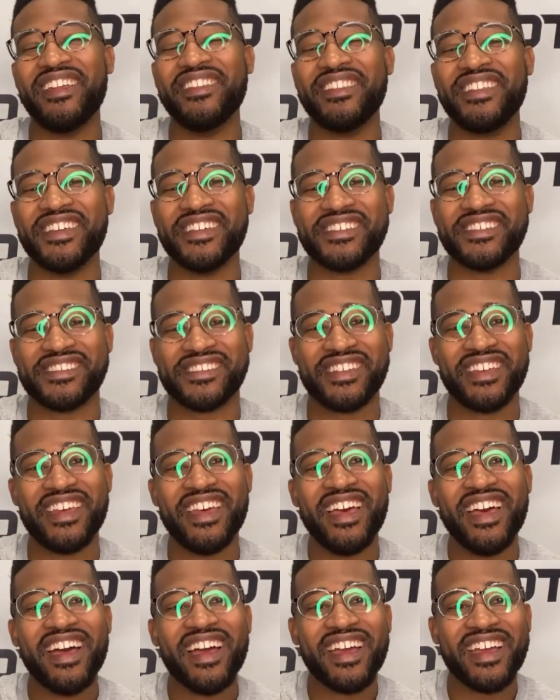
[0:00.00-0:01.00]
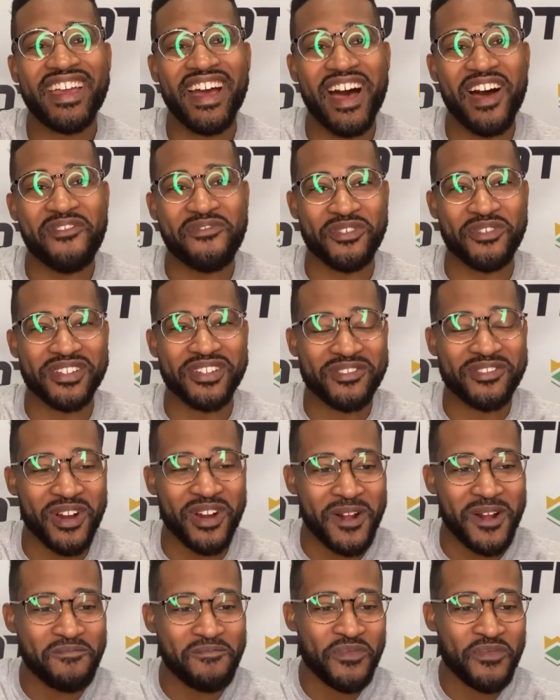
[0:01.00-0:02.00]
in this conference,
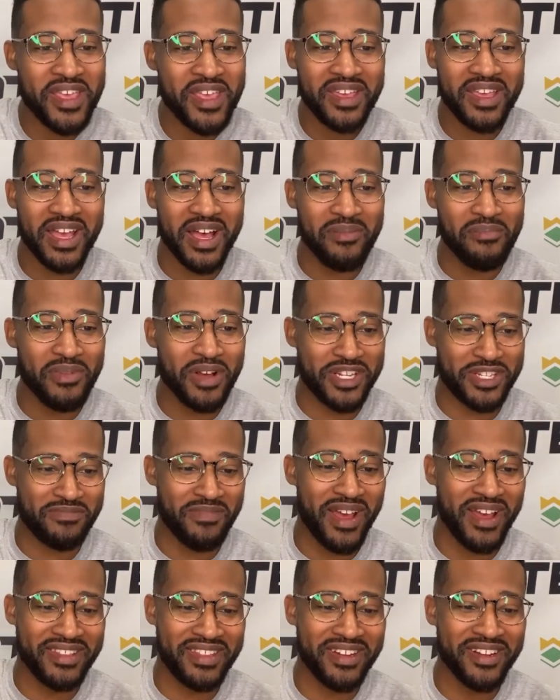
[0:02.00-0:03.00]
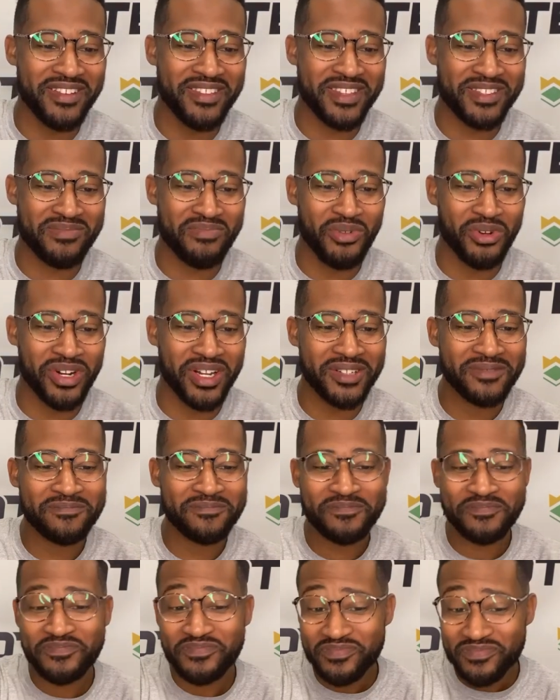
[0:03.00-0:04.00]
right? Got mush mouth here this morning.
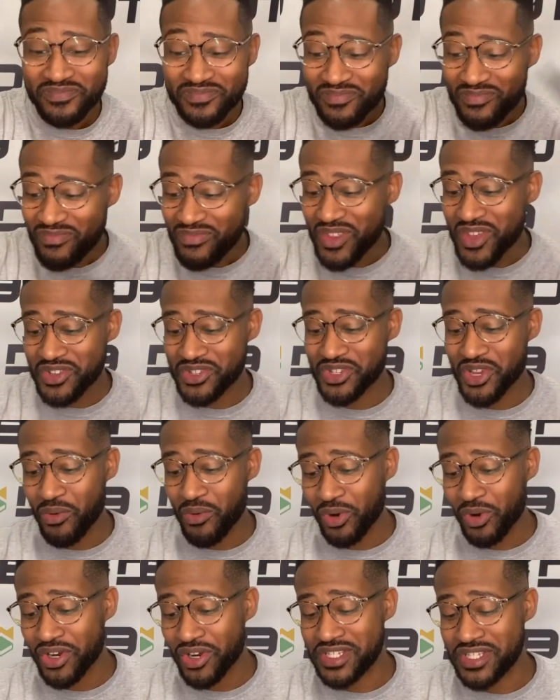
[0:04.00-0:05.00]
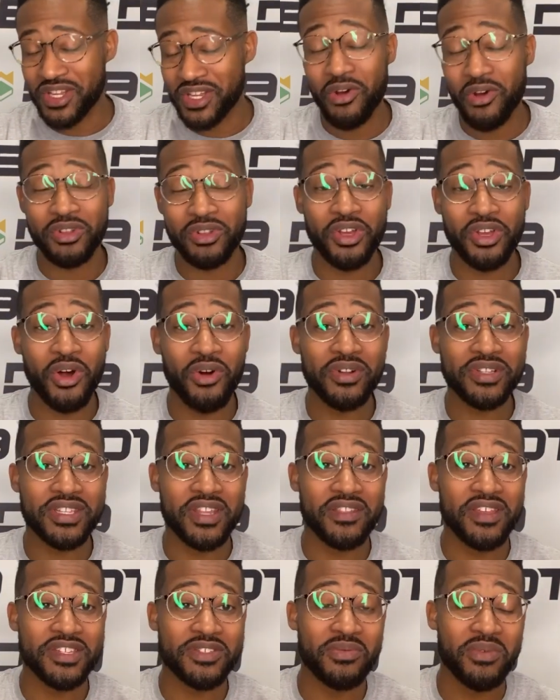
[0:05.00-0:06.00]
So we're going to see Oakland go into
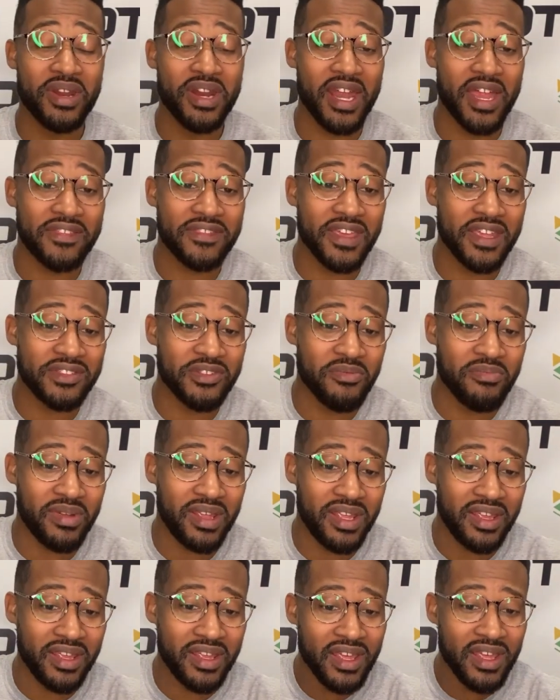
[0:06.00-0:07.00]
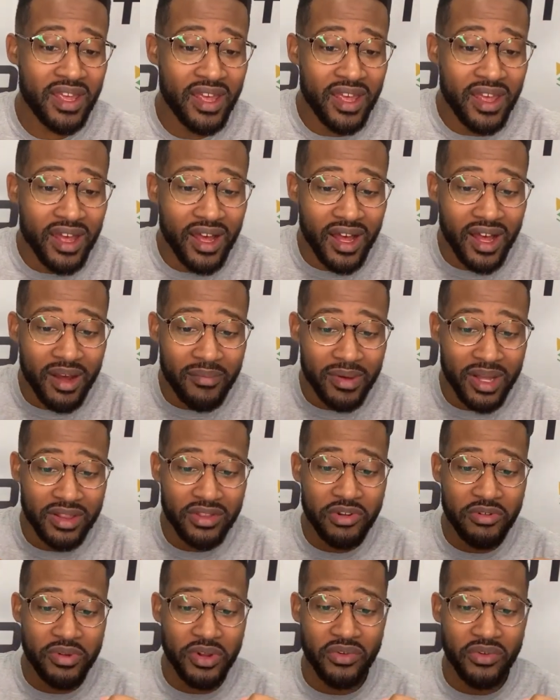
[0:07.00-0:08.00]
this one, and I think they're being um, a
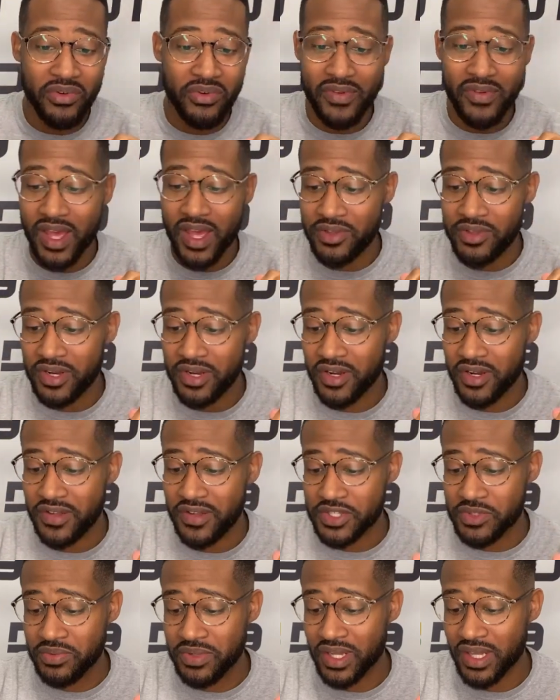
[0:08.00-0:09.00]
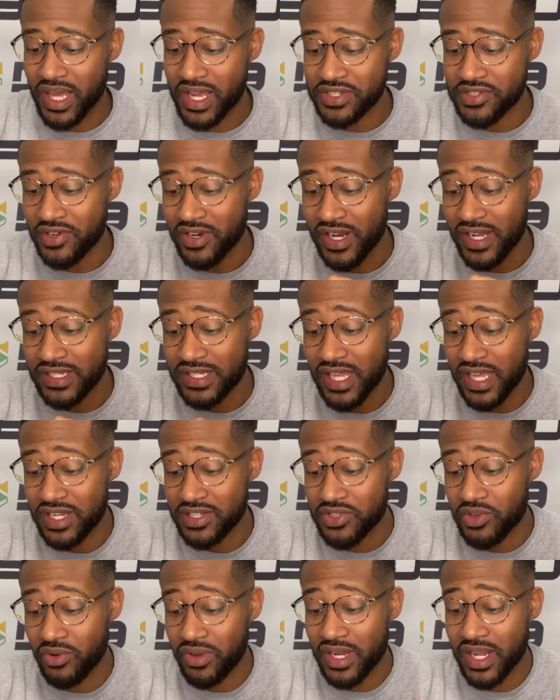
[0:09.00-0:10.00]
little bit overvalued here in this one. The line started at 10.
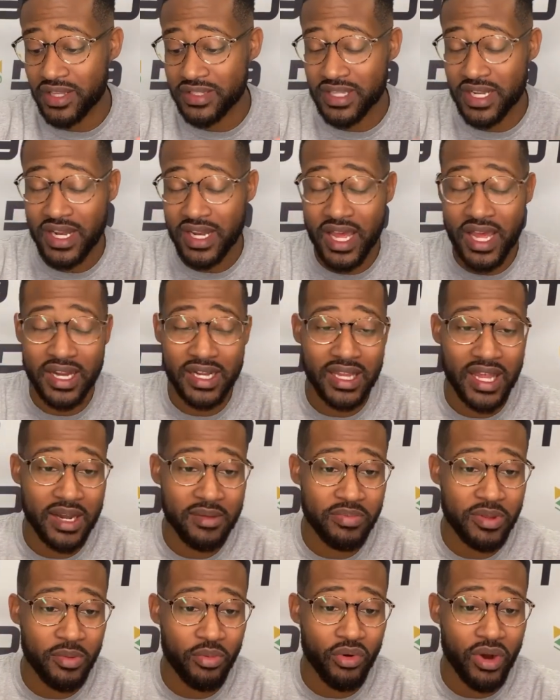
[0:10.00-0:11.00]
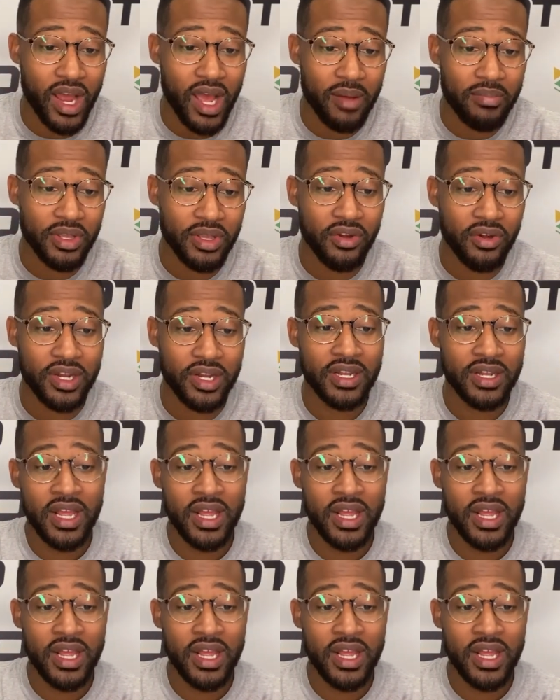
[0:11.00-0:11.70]
It's going out to 9. A lot of people were hopping on it.